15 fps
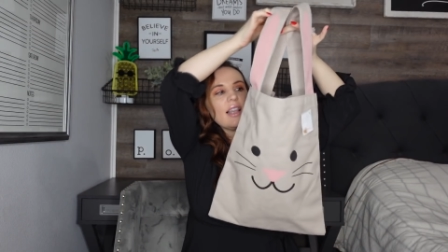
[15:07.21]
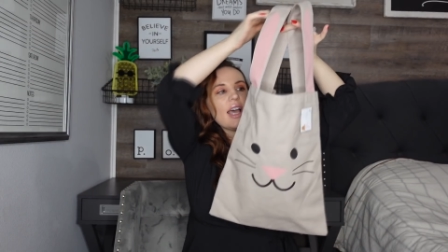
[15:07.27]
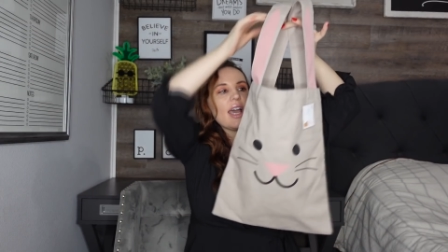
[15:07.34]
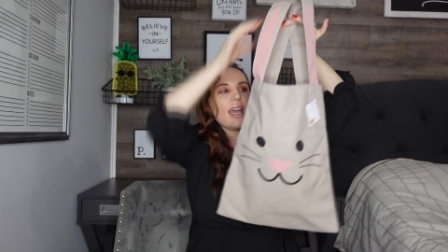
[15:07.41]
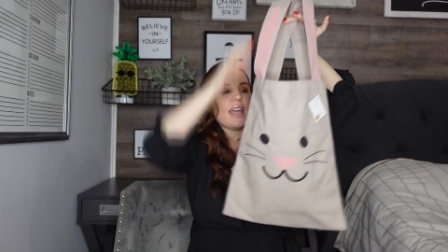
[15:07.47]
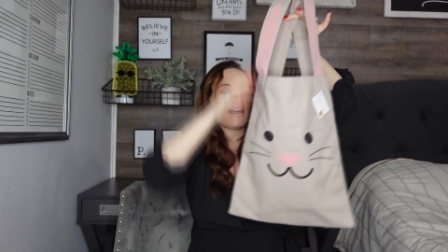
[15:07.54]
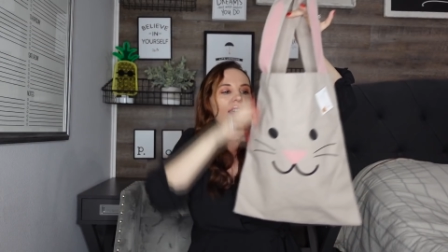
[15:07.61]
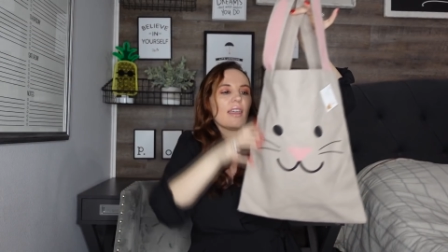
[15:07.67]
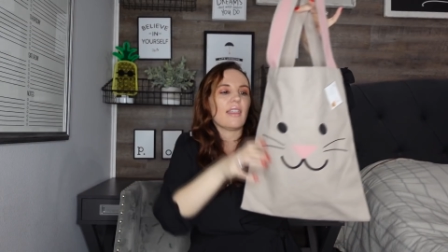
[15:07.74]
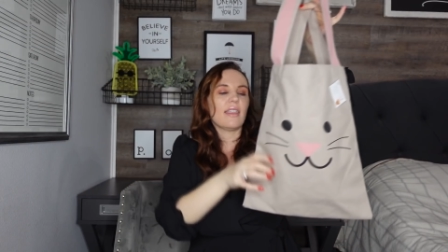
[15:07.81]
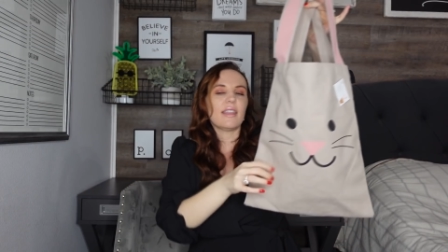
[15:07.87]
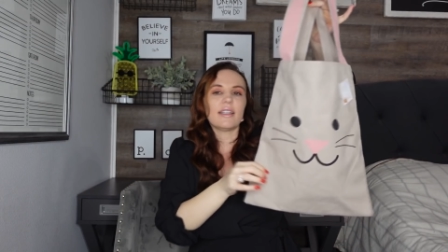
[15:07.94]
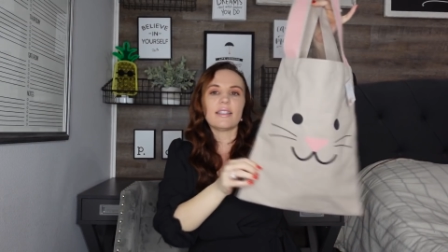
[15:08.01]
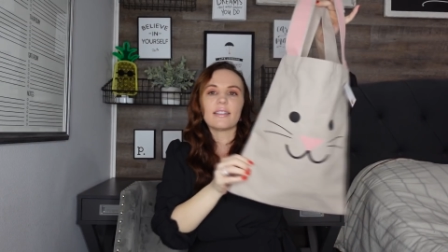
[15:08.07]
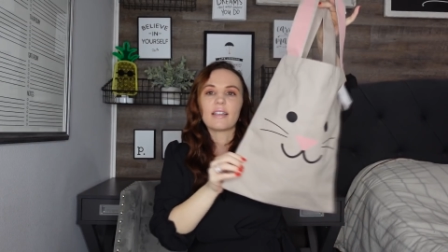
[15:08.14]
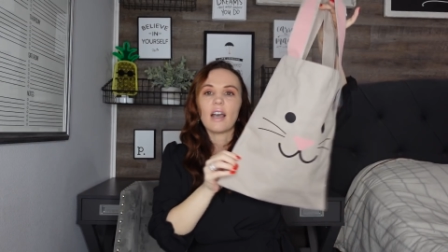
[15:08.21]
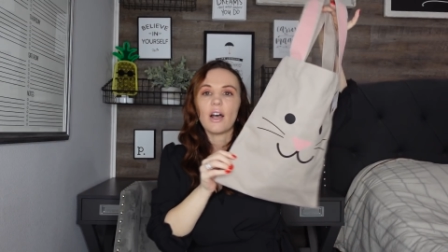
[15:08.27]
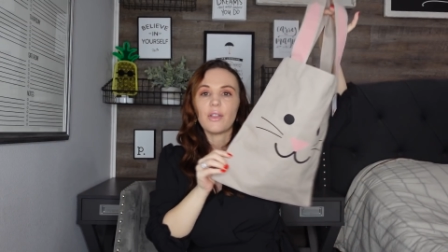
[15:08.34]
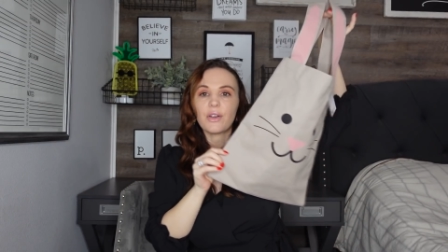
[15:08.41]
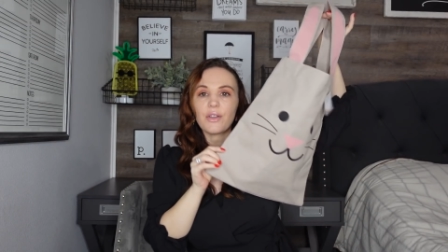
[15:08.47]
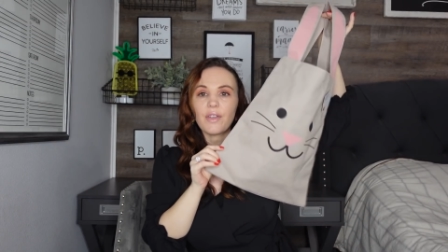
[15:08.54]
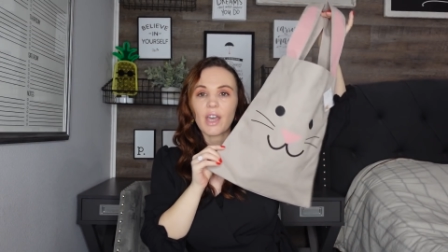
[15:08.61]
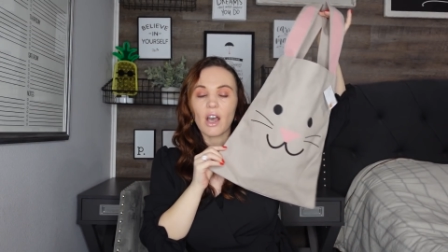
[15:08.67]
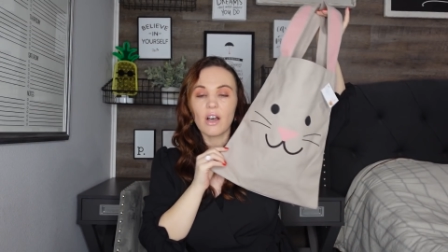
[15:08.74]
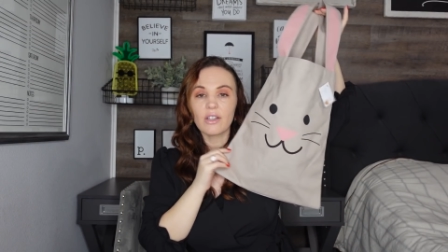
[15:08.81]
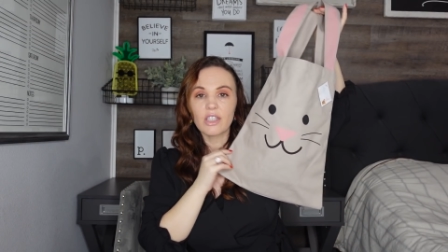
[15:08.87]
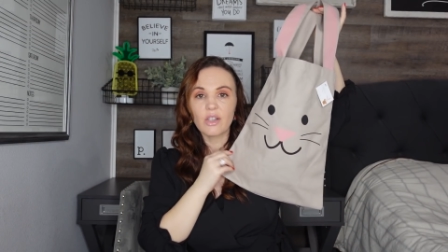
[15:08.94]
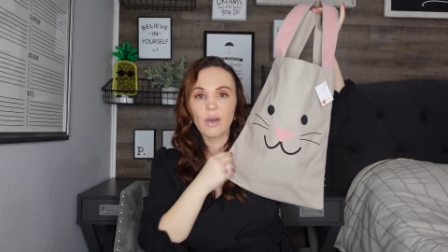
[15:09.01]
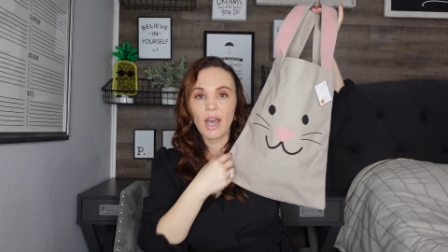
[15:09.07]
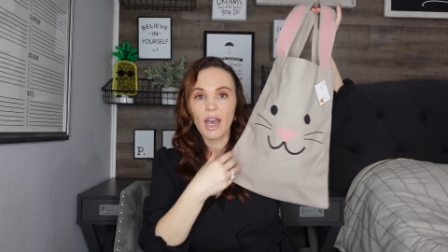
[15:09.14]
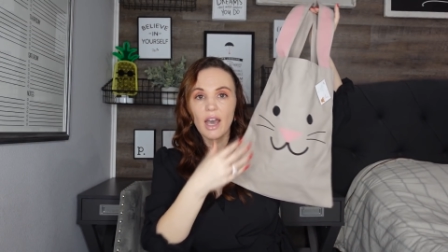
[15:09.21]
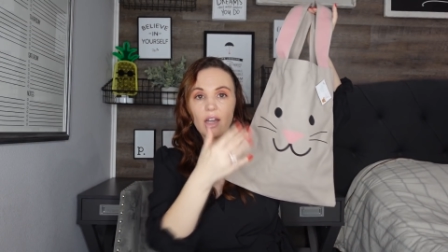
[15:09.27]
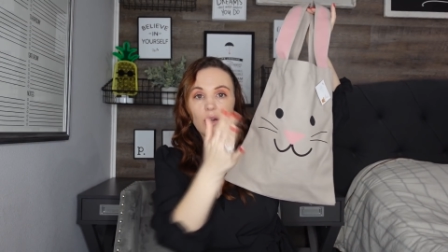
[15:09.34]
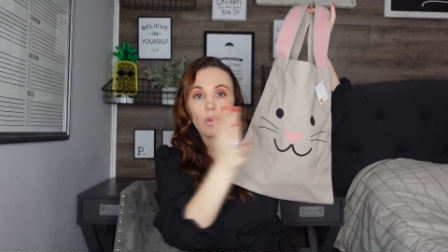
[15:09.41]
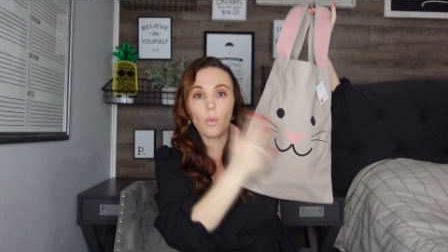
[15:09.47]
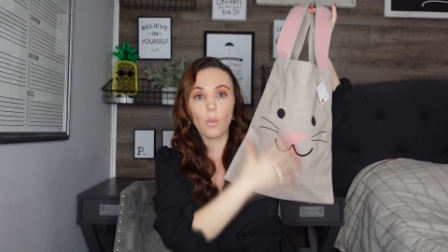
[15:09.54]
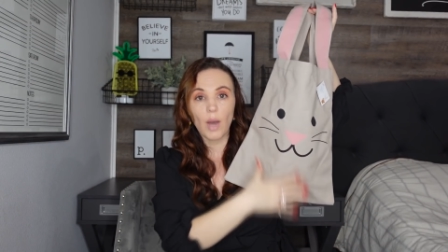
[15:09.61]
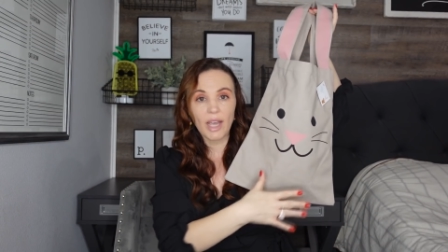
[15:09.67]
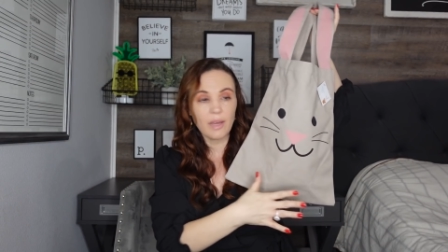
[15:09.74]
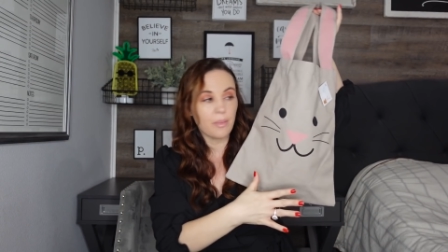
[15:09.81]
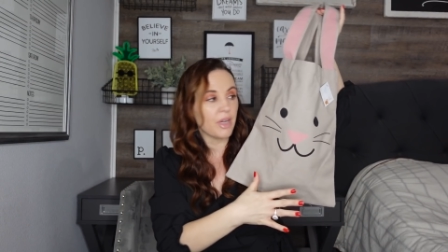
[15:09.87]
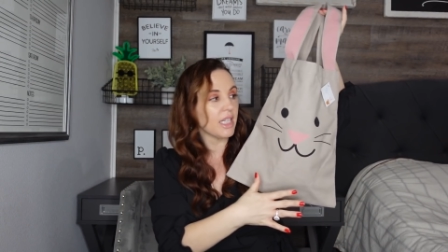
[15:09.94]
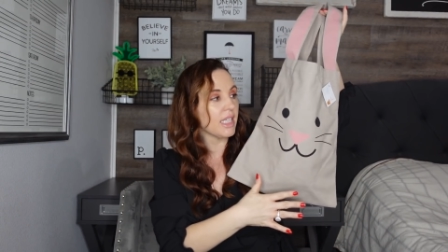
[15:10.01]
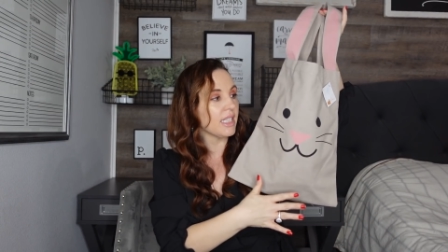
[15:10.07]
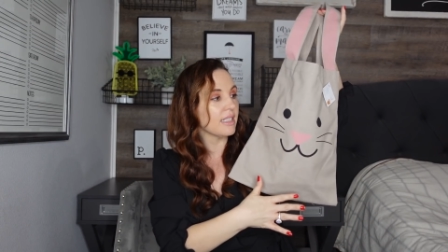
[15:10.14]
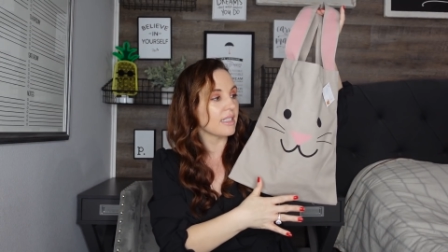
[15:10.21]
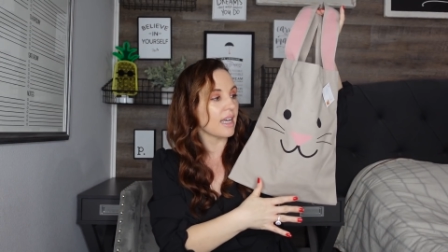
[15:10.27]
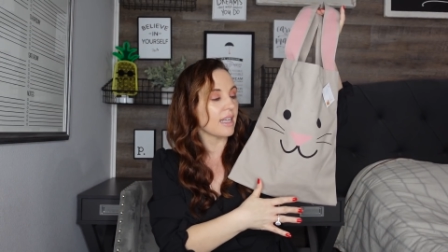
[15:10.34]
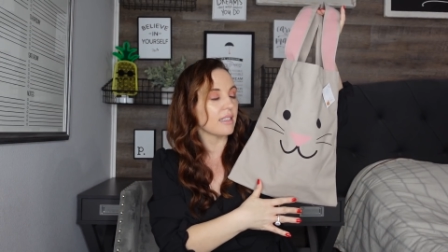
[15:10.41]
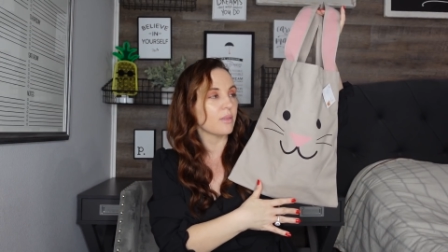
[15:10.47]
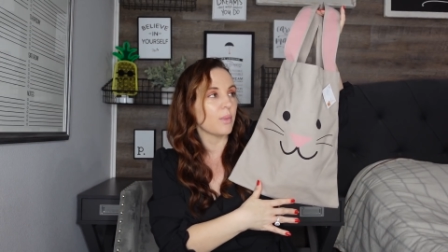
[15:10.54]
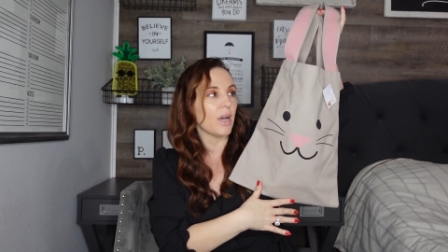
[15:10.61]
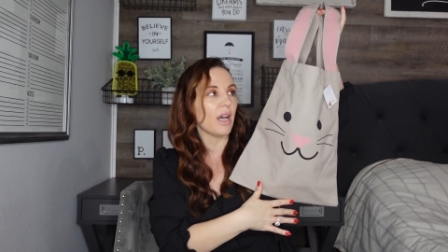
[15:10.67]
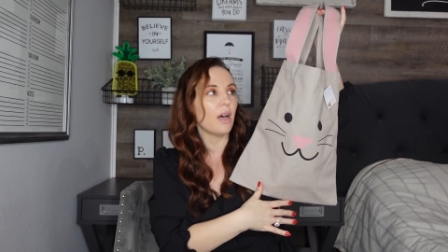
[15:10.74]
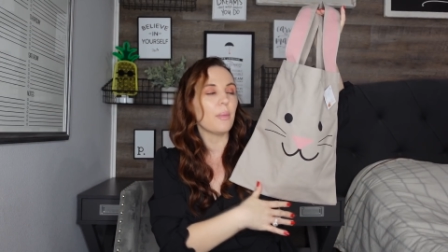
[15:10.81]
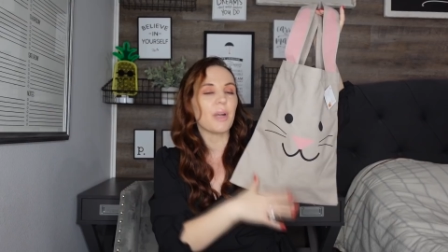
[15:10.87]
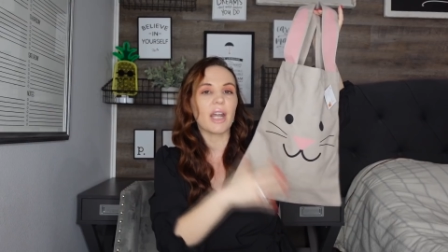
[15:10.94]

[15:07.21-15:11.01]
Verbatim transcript: like this color, they also had white bunnies as well,